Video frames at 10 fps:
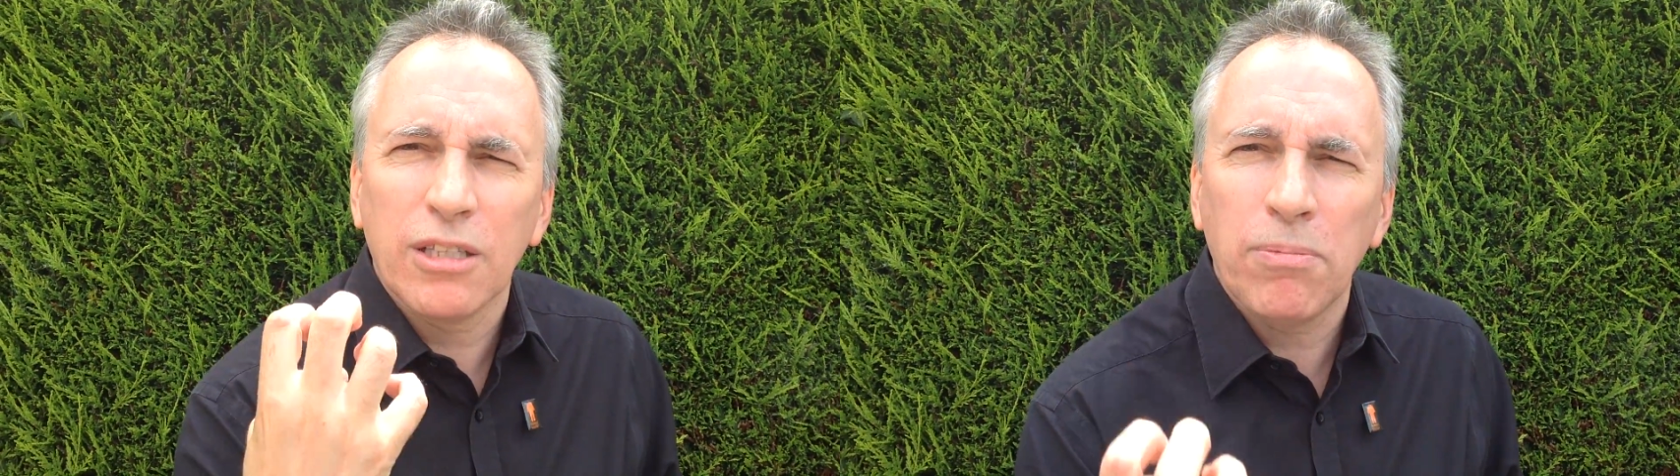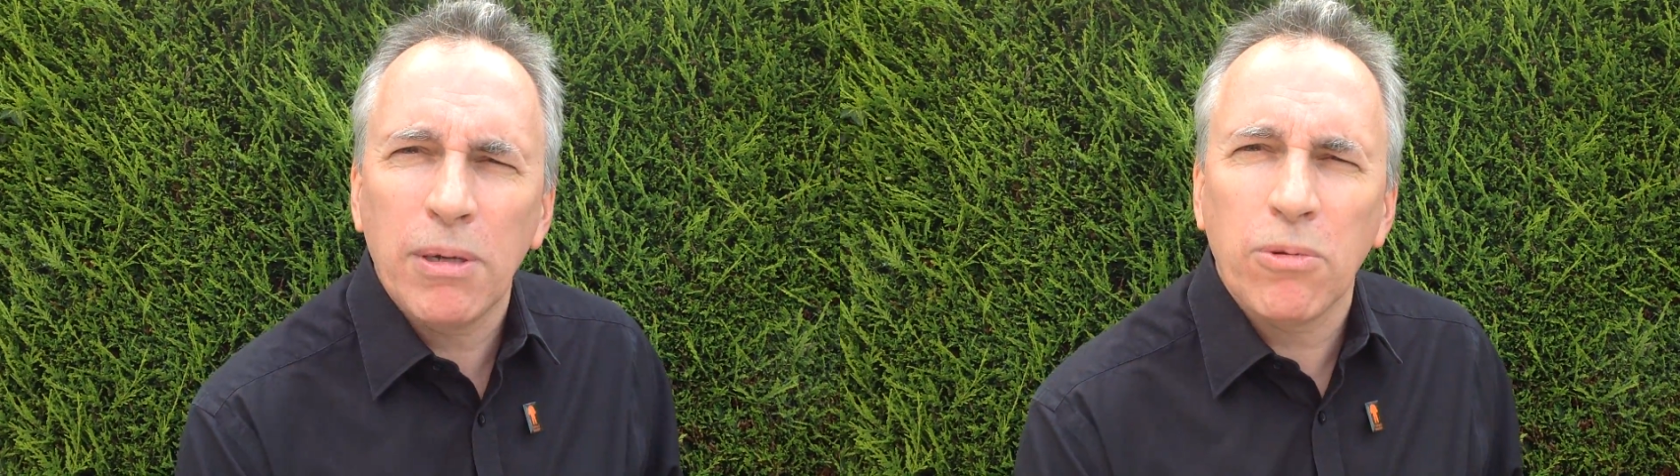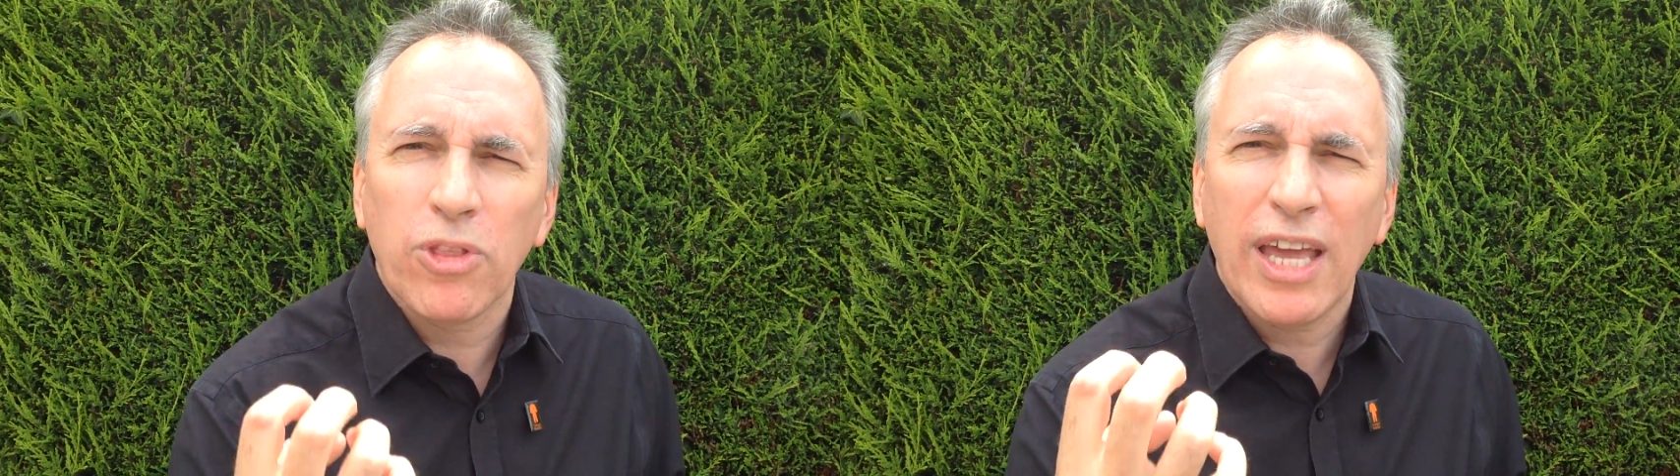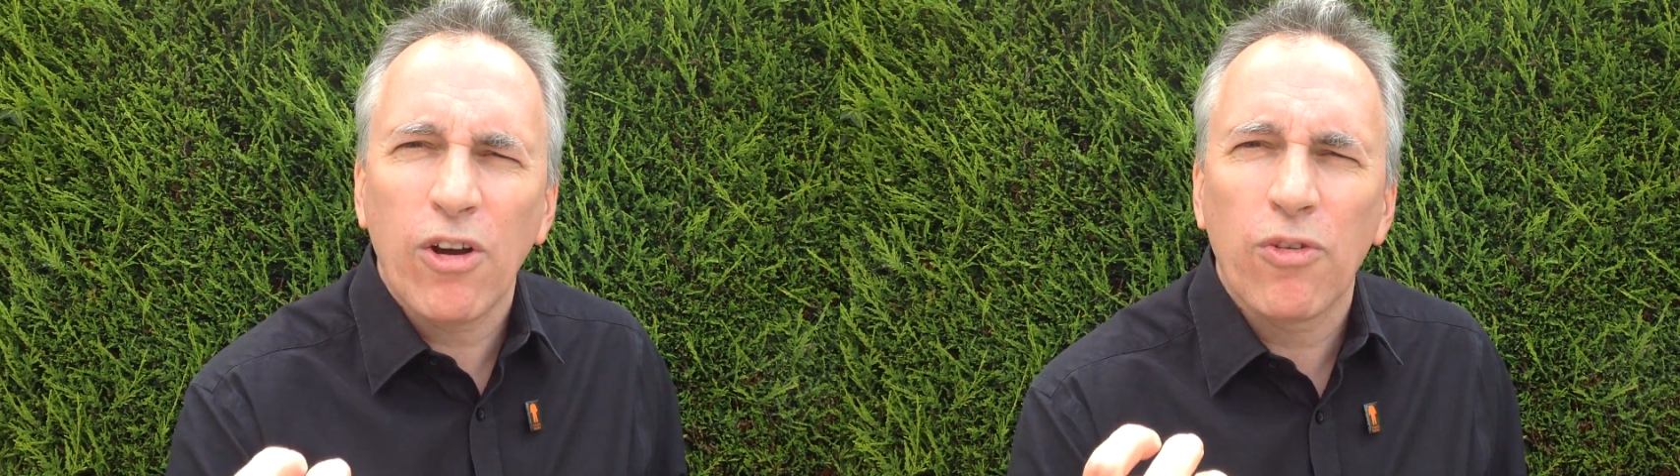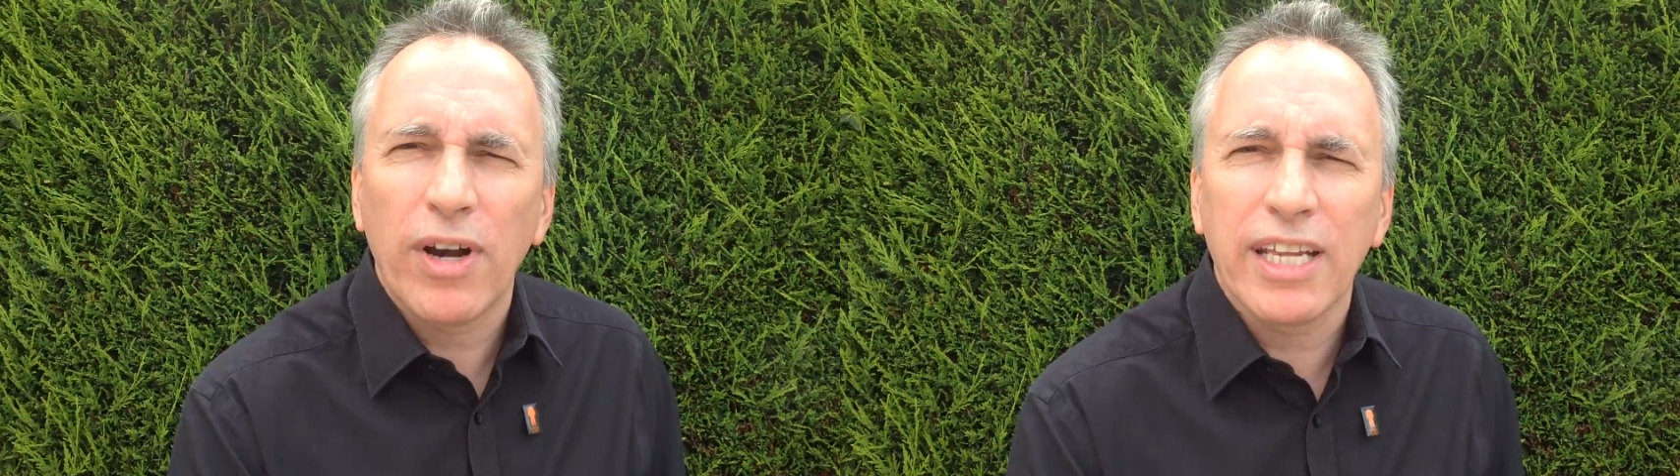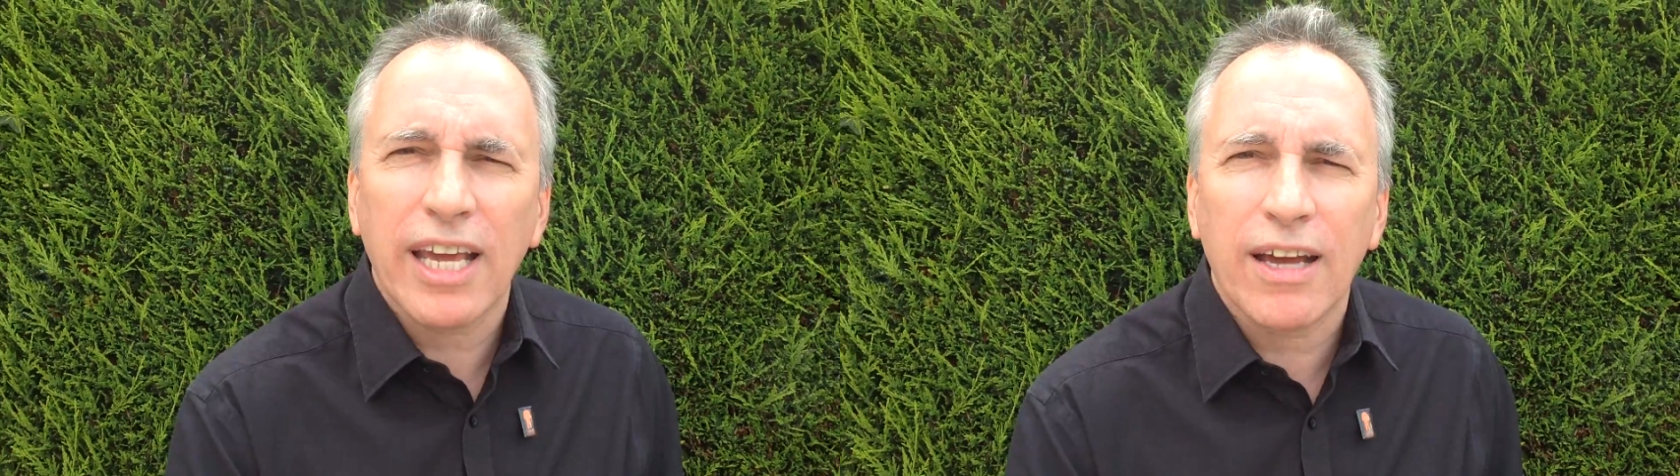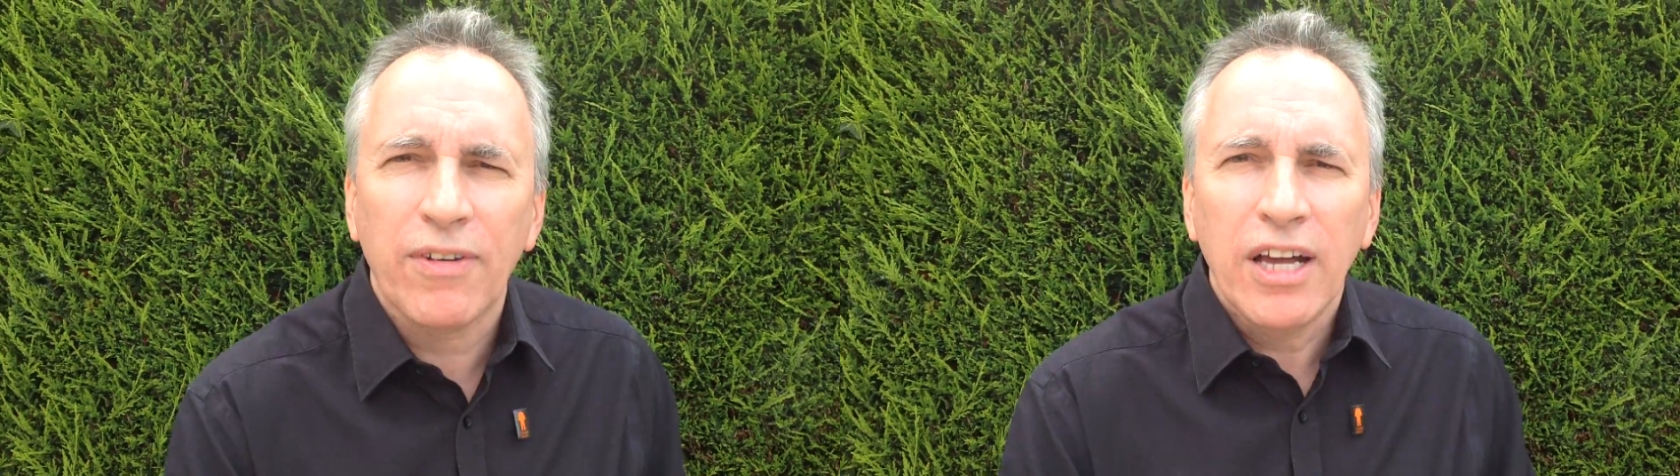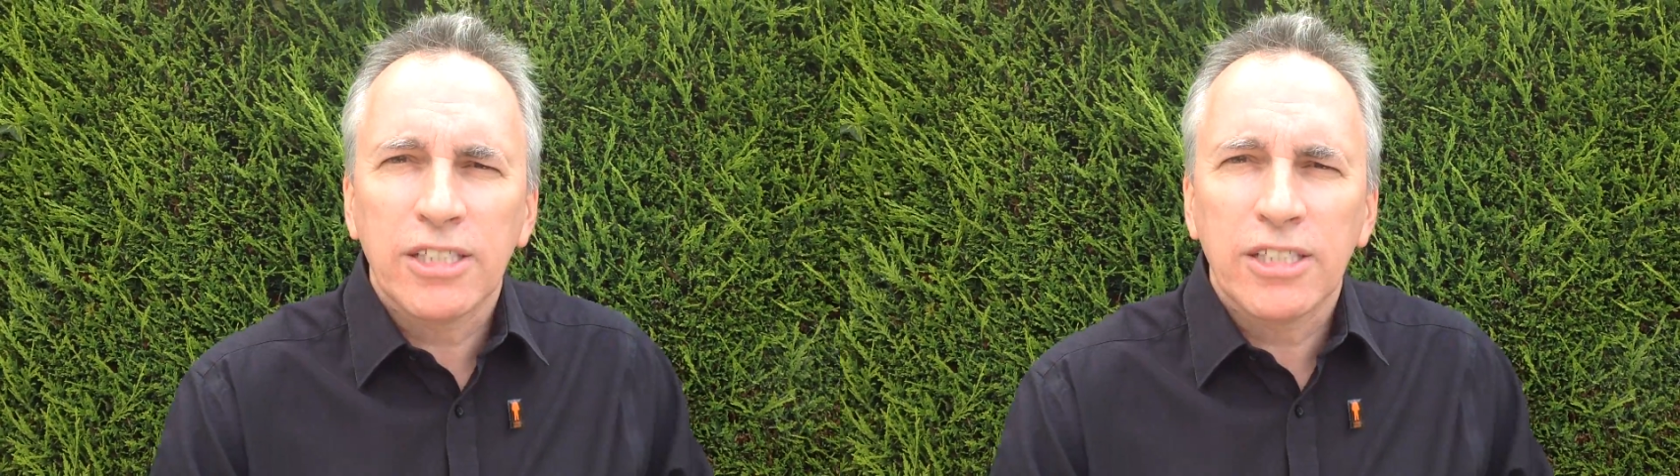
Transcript: the people they already have,